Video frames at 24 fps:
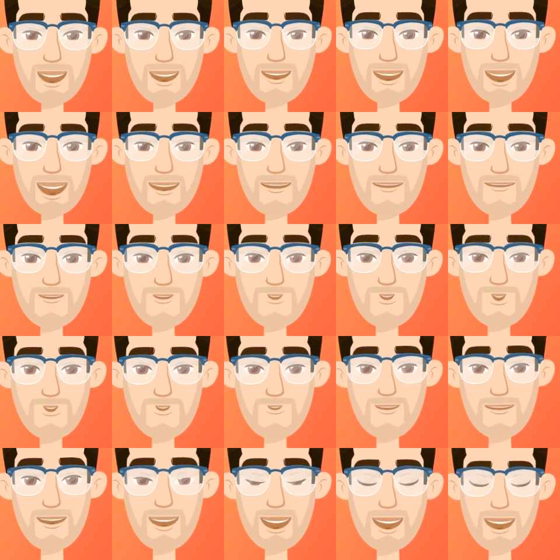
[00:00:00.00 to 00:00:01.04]

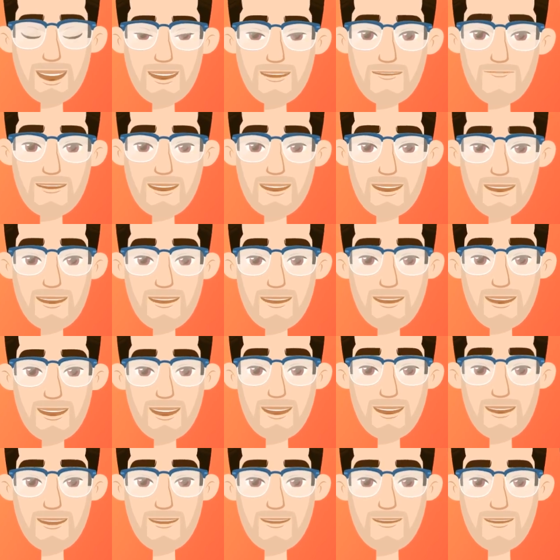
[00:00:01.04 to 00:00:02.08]
Acetazolamide at
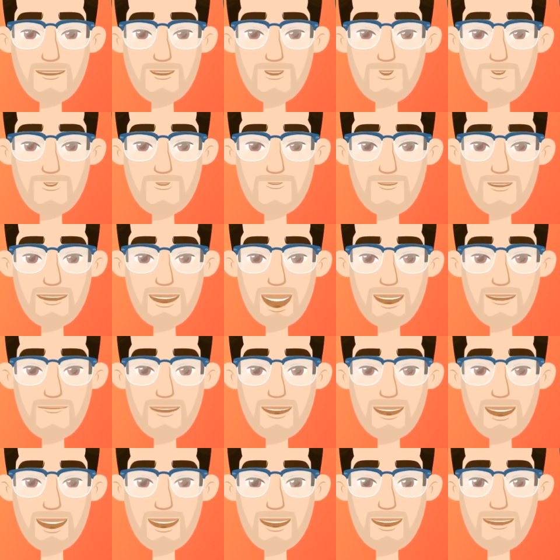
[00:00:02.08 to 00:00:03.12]
PCT, loop
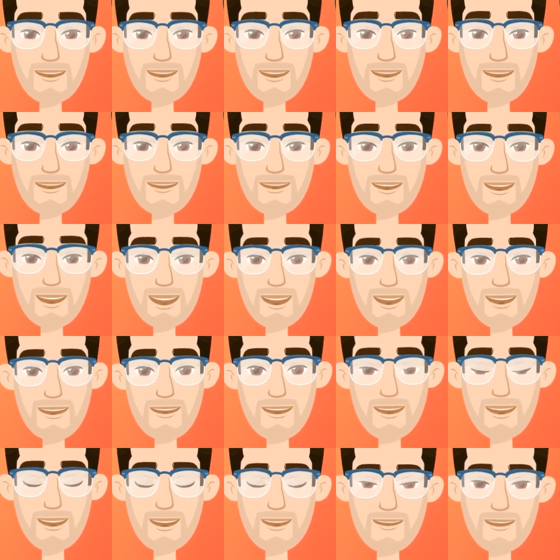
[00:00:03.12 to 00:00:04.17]
diuretics in the thick
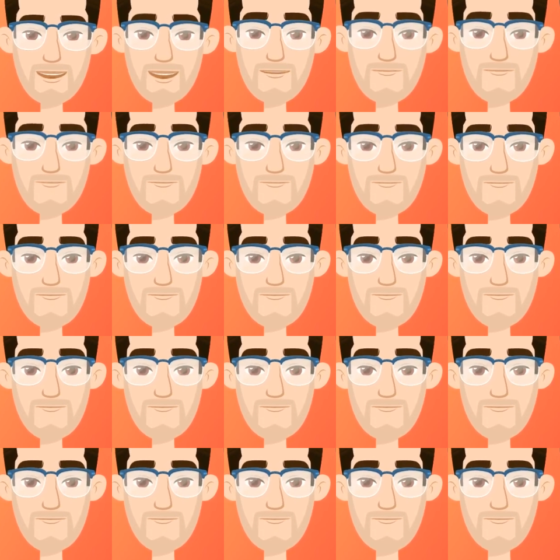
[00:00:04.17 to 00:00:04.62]
ascending limb.